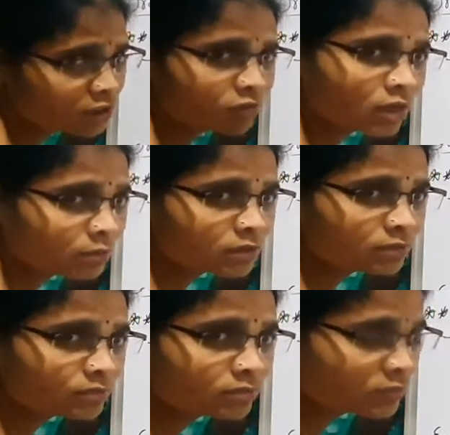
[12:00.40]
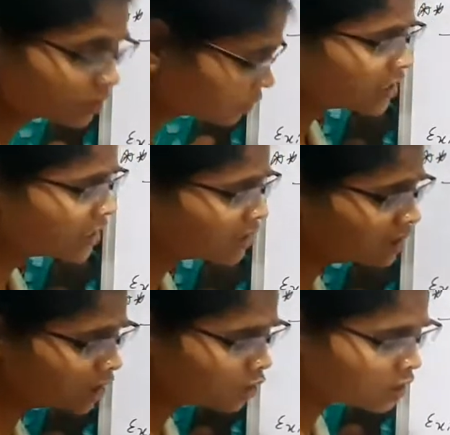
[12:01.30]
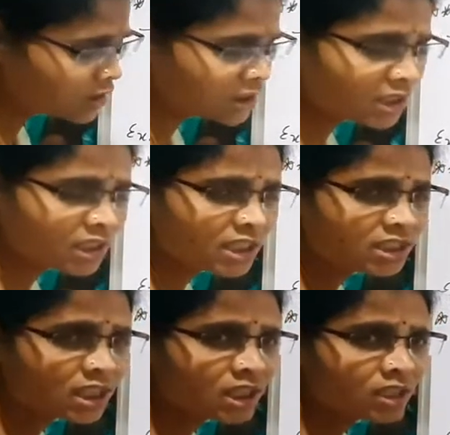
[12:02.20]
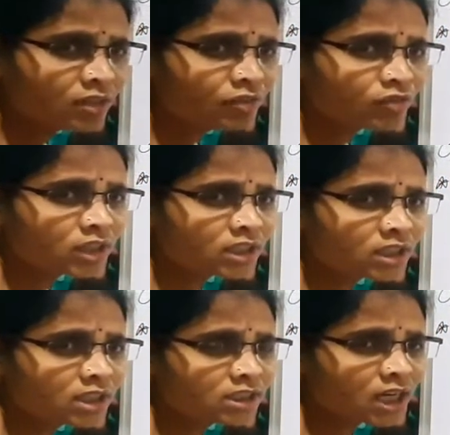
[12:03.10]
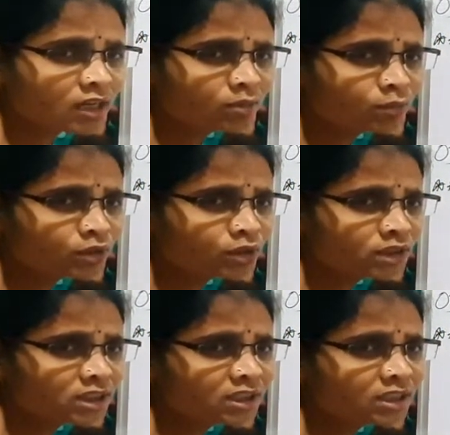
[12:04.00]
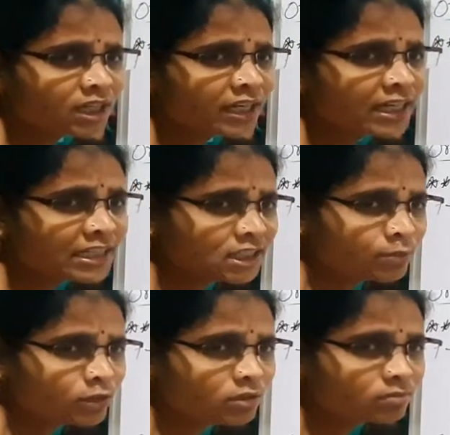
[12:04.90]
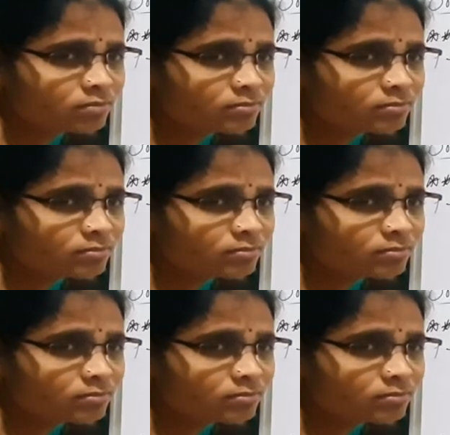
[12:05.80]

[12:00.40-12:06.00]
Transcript: is formed. Change in the concentration of water is almost negligible,